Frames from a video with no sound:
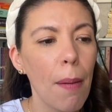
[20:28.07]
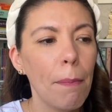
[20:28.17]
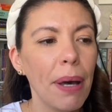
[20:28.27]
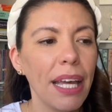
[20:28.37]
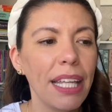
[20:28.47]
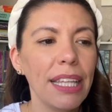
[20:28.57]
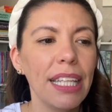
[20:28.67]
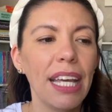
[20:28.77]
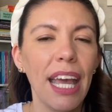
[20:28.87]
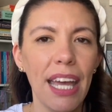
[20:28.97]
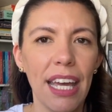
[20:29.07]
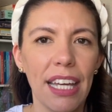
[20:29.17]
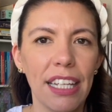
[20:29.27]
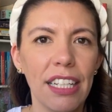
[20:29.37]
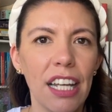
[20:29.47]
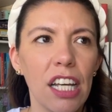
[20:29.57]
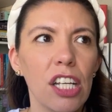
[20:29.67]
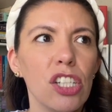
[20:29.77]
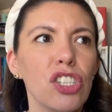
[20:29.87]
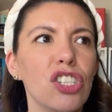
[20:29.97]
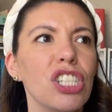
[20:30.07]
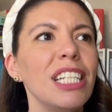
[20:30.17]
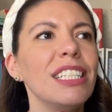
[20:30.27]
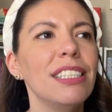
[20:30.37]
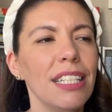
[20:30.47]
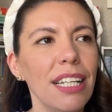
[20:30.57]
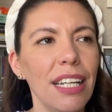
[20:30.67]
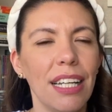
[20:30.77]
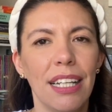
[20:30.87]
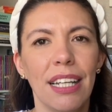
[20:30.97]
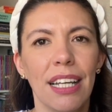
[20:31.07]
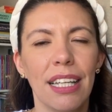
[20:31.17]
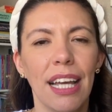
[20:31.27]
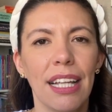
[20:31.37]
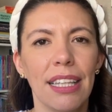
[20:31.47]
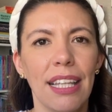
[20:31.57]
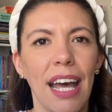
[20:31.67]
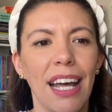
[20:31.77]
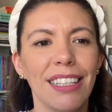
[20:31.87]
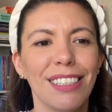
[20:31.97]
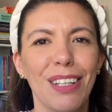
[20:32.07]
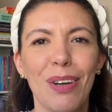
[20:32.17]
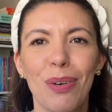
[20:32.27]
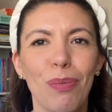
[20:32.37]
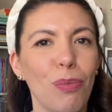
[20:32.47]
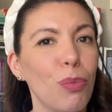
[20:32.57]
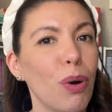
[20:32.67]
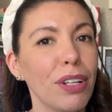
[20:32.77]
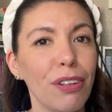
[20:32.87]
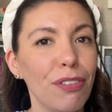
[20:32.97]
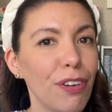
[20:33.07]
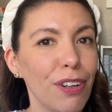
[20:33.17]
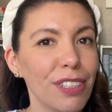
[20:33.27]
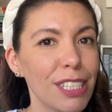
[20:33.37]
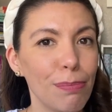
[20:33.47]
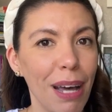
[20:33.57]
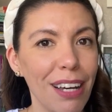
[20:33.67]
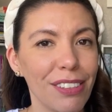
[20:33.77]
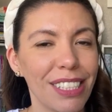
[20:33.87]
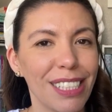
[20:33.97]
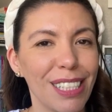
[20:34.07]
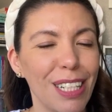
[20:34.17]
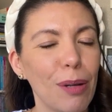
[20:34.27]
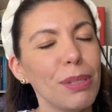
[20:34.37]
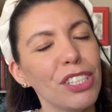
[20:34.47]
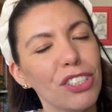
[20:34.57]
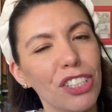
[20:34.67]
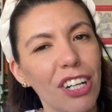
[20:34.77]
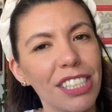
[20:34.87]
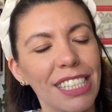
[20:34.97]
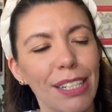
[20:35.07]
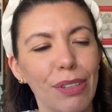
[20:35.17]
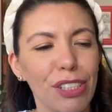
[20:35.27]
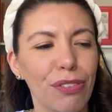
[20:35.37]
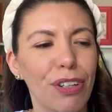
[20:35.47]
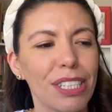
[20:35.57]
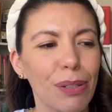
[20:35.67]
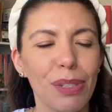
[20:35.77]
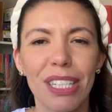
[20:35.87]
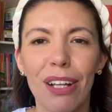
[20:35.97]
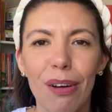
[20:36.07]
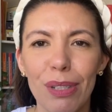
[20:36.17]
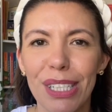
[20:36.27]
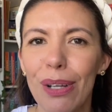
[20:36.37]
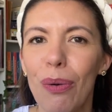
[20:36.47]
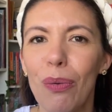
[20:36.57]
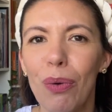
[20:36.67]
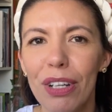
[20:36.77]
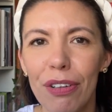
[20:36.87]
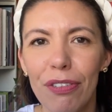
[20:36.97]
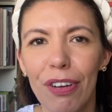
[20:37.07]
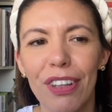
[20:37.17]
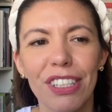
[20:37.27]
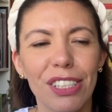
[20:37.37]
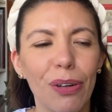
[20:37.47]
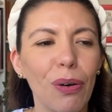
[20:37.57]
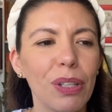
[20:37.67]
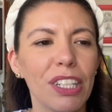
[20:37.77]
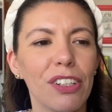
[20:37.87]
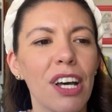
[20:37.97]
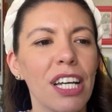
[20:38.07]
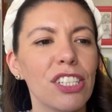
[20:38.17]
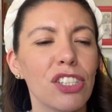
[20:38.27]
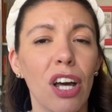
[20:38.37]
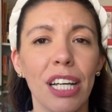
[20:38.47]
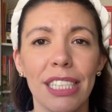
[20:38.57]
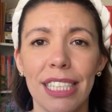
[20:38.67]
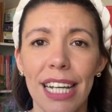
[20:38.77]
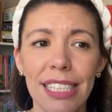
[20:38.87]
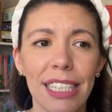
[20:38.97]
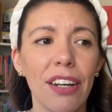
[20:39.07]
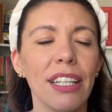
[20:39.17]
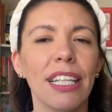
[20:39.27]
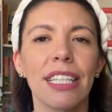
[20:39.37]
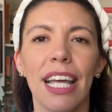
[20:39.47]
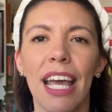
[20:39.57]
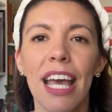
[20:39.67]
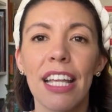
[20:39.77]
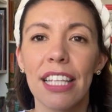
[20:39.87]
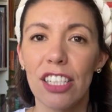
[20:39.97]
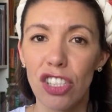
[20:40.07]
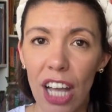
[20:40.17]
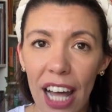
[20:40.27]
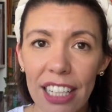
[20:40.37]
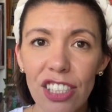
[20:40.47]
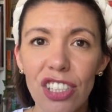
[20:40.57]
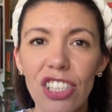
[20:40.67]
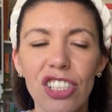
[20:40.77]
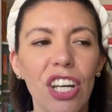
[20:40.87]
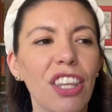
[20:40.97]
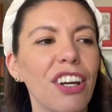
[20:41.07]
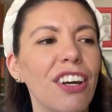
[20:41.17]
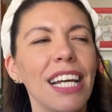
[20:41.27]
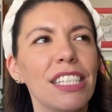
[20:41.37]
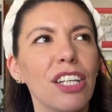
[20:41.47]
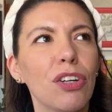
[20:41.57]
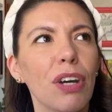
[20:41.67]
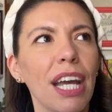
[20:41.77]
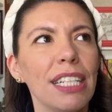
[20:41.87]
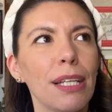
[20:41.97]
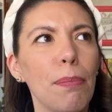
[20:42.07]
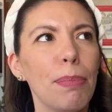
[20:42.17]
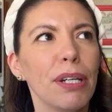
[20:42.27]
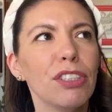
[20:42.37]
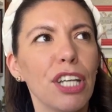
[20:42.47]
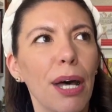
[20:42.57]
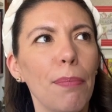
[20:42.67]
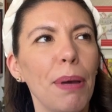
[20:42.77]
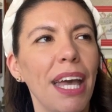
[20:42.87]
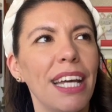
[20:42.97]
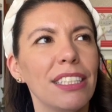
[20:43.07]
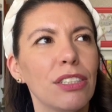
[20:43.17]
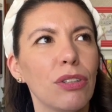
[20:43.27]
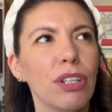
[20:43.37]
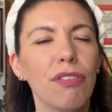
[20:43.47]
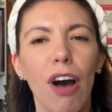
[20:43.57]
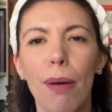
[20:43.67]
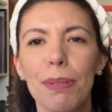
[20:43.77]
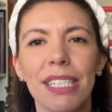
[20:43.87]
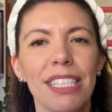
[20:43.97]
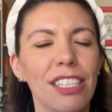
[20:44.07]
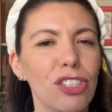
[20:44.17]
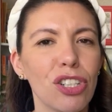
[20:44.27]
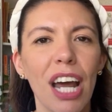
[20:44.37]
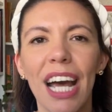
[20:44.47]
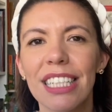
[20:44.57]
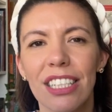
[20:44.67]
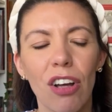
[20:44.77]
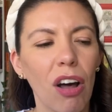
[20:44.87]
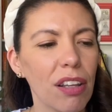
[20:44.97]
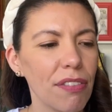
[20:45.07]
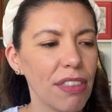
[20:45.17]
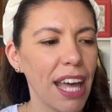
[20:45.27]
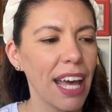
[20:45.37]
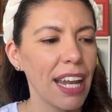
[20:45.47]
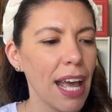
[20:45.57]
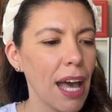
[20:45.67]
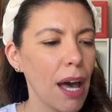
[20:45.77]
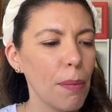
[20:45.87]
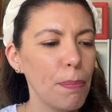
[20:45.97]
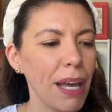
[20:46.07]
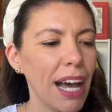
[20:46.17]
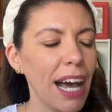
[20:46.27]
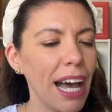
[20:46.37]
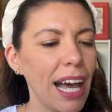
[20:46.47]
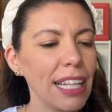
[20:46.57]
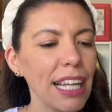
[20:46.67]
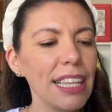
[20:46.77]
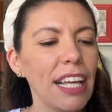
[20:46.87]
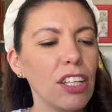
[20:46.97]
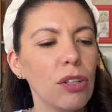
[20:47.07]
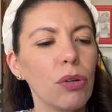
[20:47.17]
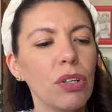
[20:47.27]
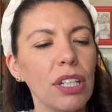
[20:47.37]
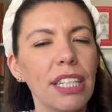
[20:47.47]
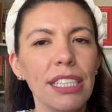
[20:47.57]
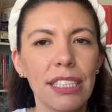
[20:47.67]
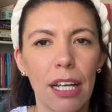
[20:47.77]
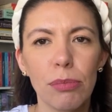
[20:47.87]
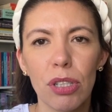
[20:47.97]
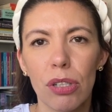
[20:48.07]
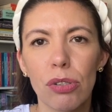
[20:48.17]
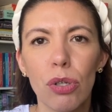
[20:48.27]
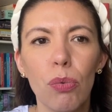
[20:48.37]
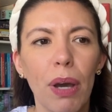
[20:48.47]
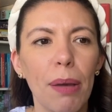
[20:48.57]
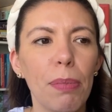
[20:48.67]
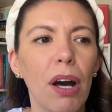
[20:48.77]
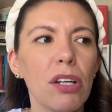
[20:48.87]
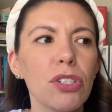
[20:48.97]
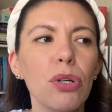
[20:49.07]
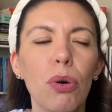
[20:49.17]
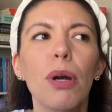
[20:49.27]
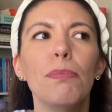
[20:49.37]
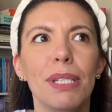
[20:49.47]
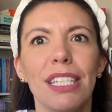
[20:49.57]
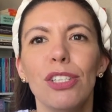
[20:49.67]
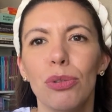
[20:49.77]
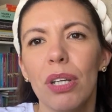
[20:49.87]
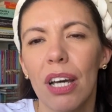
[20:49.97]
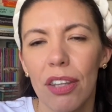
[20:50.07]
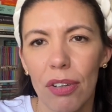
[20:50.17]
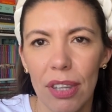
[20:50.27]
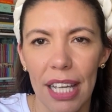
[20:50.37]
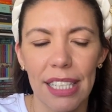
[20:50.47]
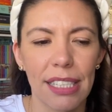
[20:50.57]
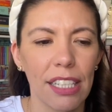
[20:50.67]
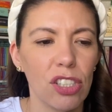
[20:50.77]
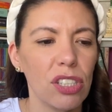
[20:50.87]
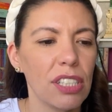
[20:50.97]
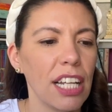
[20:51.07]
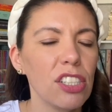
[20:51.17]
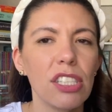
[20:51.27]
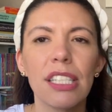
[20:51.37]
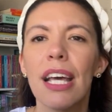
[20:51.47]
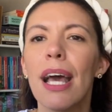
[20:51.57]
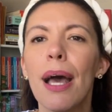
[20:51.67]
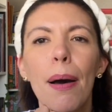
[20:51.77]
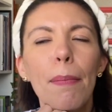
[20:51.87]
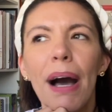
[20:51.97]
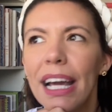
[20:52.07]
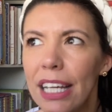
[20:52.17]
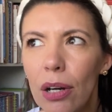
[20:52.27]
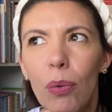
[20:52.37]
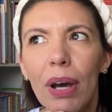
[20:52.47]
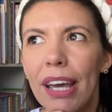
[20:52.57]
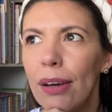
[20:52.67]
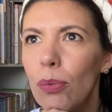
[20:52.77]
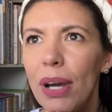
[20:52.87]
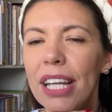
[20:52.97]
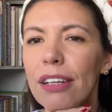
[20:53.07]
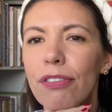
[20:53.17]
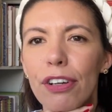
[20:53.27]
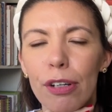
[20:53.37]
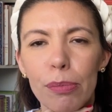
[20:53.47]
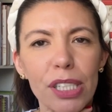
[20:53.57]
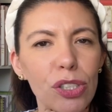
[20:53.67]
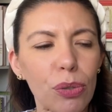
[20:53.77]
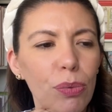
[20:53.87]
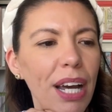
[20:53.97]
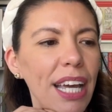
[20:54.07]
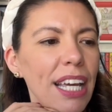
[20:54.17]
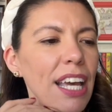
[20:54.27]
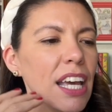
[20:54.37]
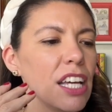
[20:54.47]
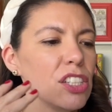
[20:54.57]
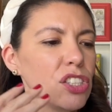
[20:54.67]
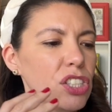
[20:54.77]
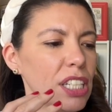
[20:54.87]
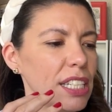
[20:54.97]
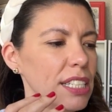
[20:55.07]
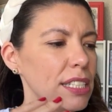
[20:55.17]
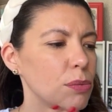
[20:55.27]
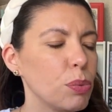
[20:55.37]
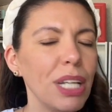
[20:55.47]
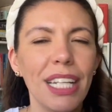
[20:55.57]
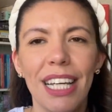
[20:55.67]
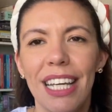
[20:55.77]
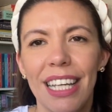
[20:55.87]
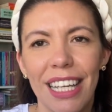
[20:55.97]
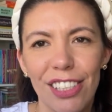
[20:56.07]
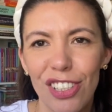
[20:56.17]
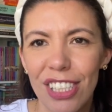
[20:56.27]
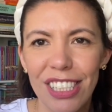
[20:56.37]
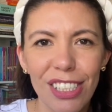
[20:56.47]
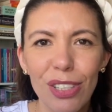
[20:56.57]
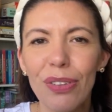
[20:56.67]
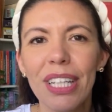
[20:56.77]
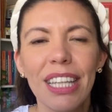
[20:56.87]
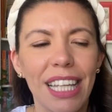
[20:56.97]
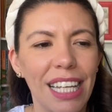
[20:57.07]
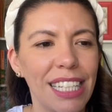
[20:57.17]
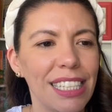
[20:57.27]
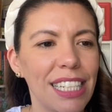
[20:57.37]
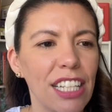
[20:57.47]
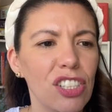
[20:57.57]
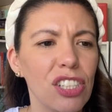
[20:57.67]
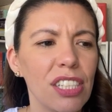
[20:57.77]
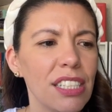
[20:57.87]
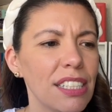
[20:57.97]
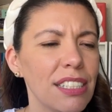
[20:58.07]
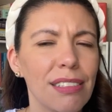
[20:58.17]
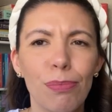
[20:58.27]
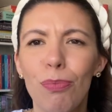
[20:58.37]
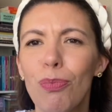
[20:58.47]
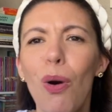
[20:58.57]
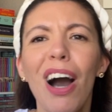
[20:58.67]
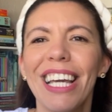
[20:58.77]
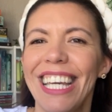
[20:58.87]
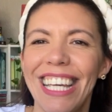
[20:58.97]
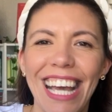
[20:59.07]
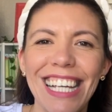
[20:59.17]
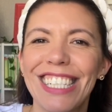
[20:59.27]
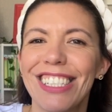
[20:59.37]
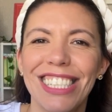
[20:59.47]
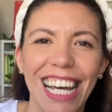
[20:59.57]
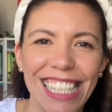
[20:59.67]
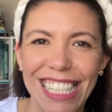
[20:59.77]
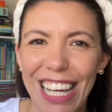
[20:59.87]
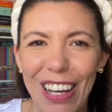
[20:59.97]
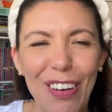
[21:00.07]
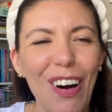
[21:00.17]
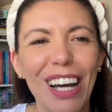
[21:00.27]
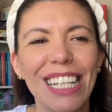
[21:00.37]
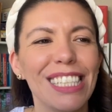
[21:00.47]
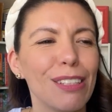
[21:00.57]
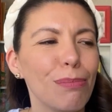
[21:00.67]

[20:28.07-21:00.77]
but in the end, she did get that wonderful spouse, you know, Mr. Darcy, which of course it wasn't always so wonderful. There's a whole little song and dance there. I think they challenge each other. It's a great build up and sort of opposites attract and all of that. But I like that, you know, good things come to those who wait, but also who are busy doing other things. Like she's not just pining away waiting for her Mr. Right. She's reading and she's doing things and she's walking, exercising, walking to